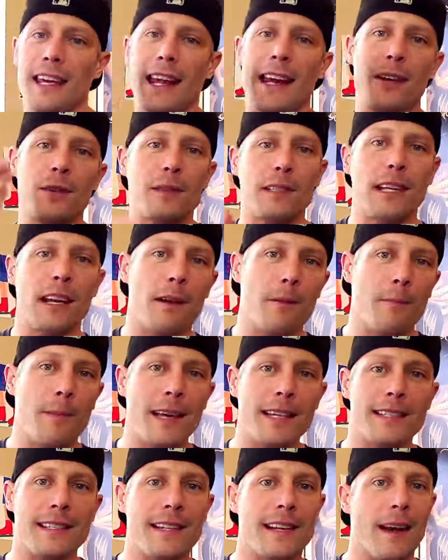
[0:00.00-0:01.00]
Get out there,
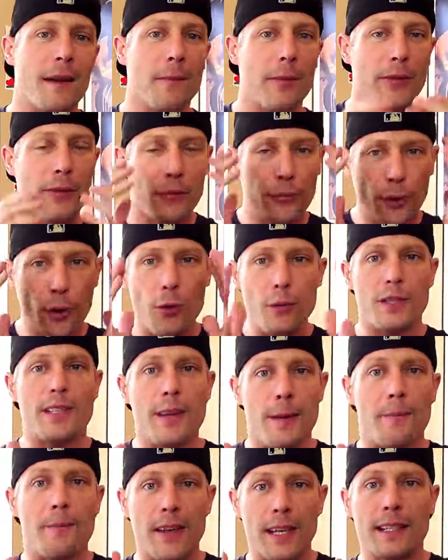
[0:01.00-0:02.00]
mess it up, throw
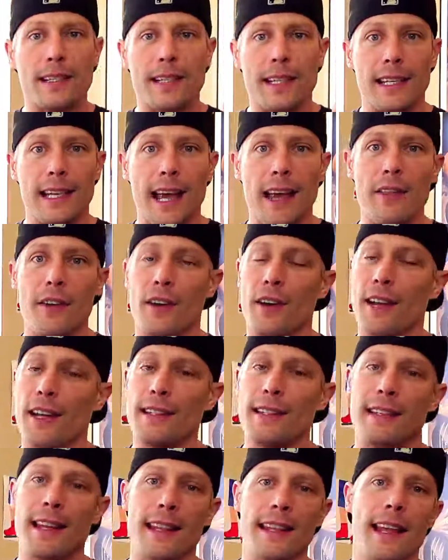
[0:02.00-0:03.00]
something together. And I
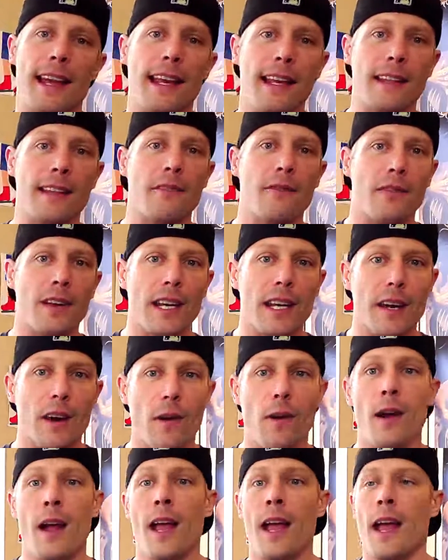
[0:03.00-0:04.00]
said that in the
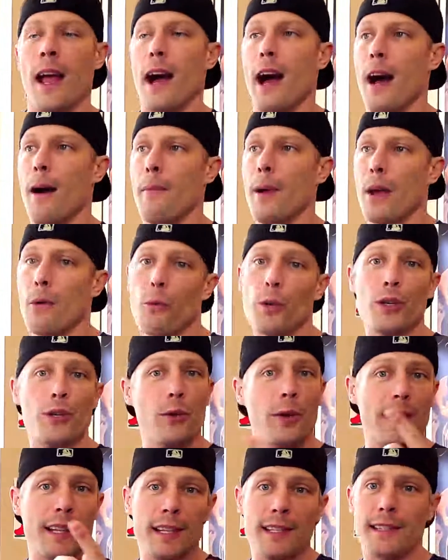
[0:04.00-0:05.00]
video. And we're
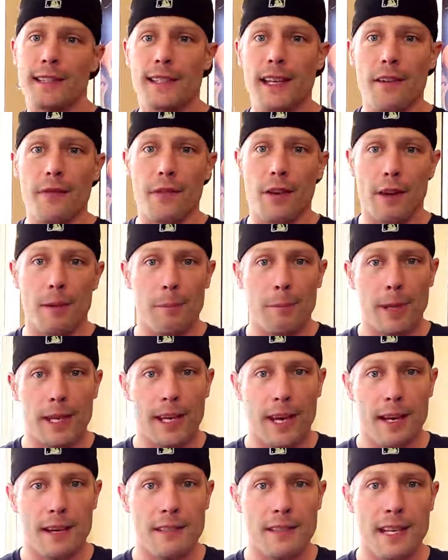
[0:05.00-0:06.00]
doing this different
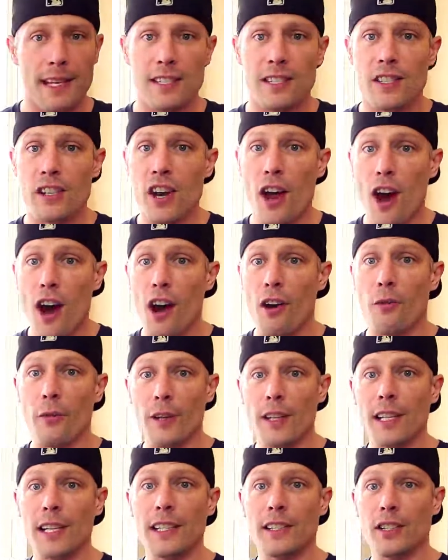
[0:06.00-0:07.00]
because it's not
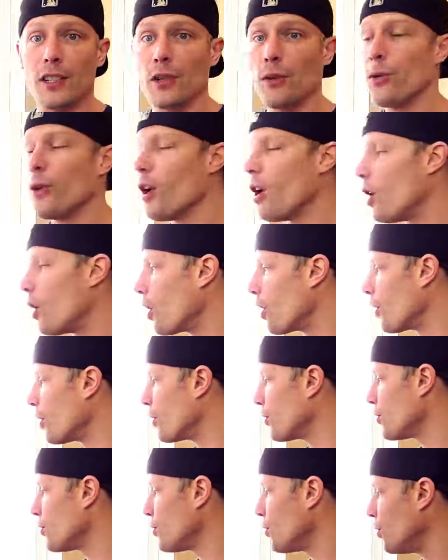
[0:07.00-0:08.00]
really too
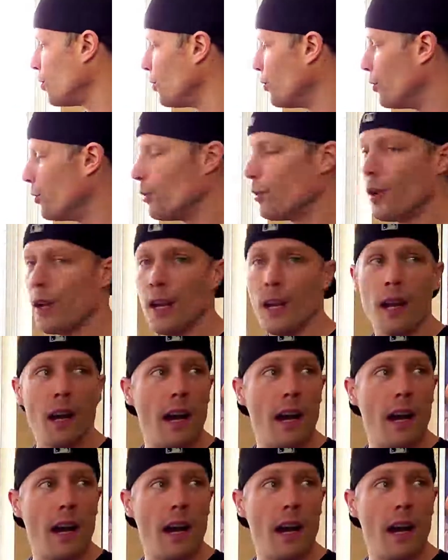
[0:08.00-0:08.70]
hard to...